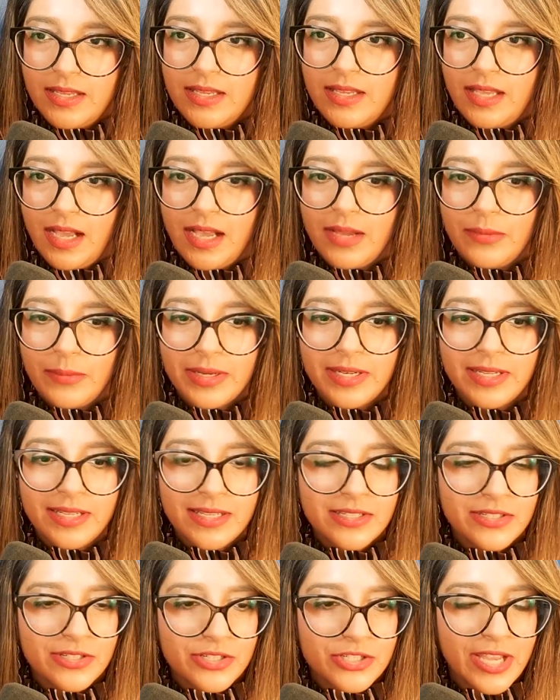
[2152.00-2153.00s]
I want
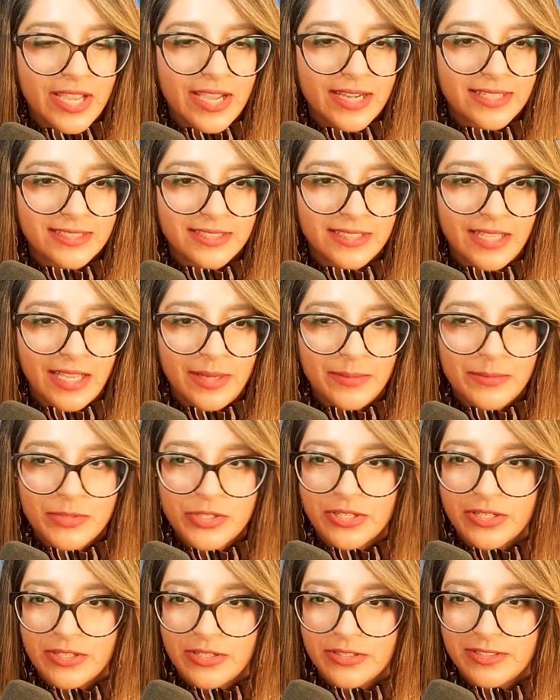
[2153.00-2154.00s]
to interject. I'm
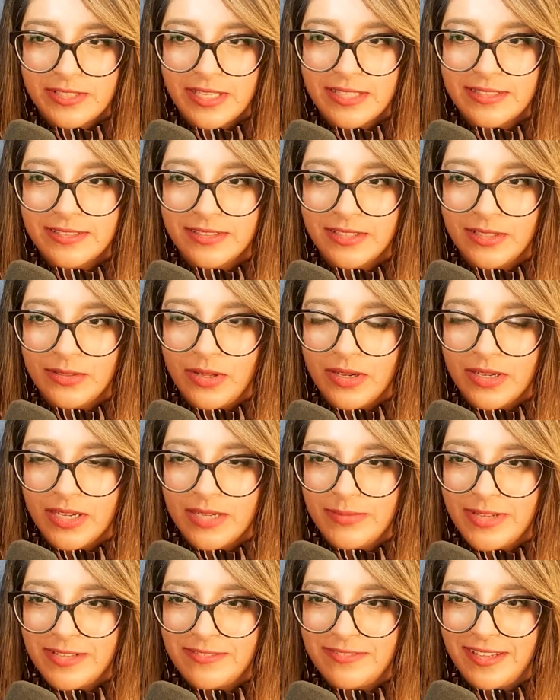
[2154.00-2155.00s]
sure you're sensing the look on
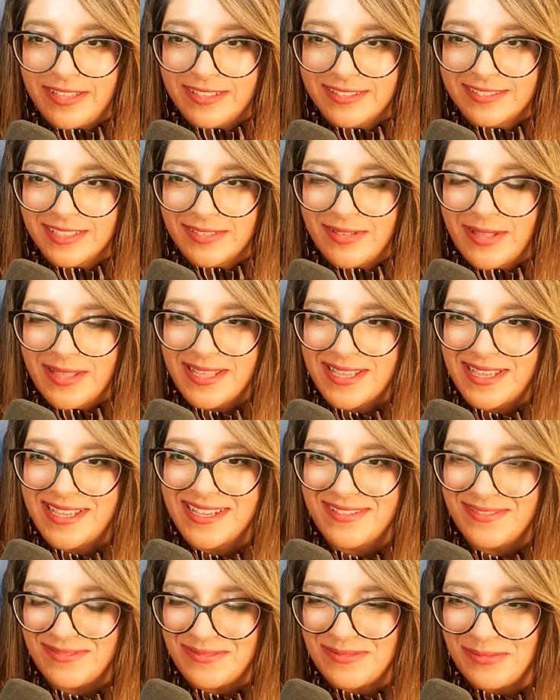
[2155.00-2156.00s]
my face.
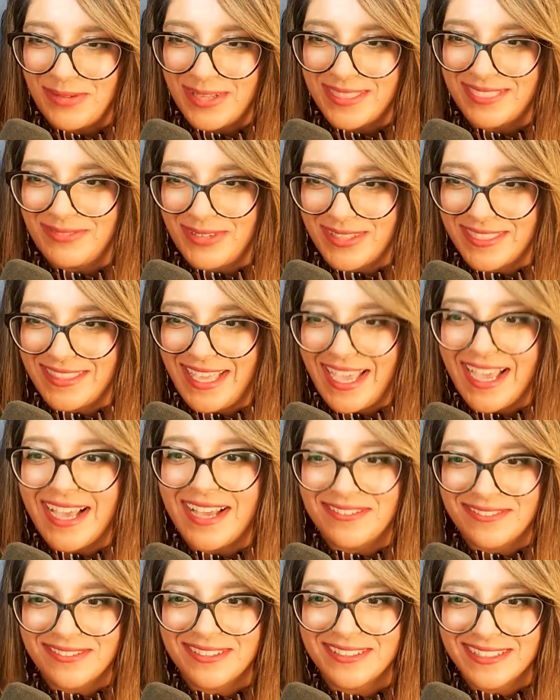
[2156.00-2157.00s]
Like, what the
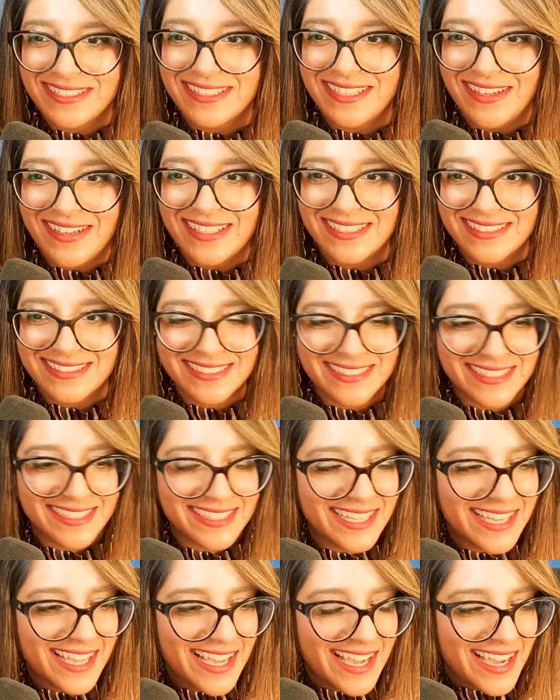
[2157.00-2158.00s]
F, really,
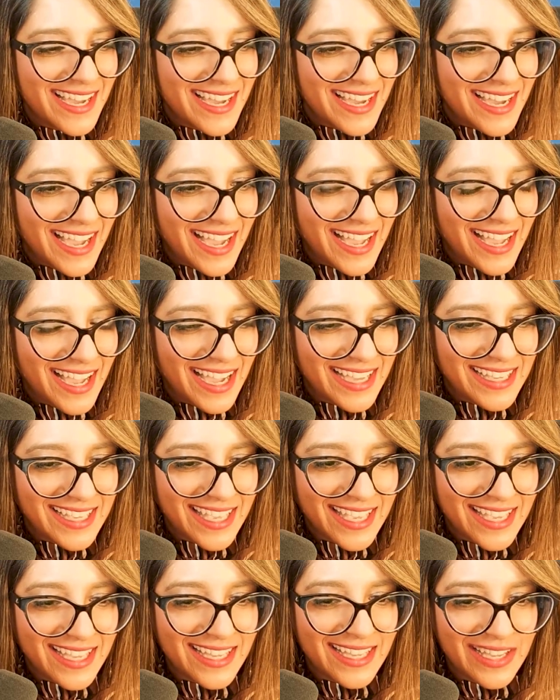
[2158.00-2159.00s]
honestly. I
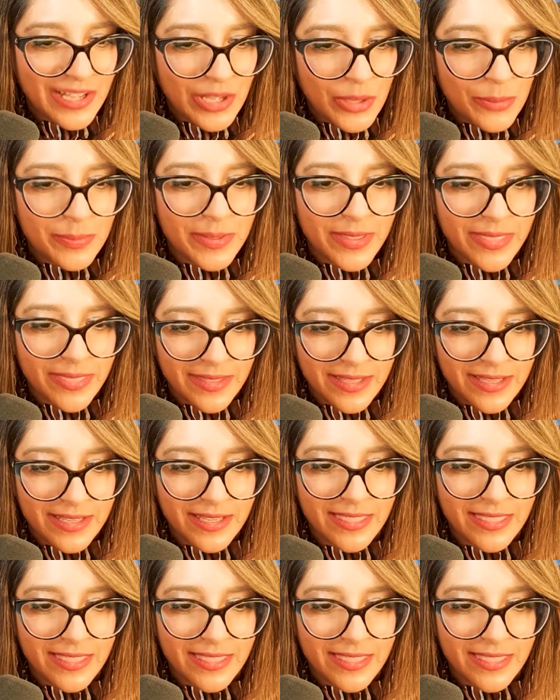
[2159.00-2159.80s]
can't help but think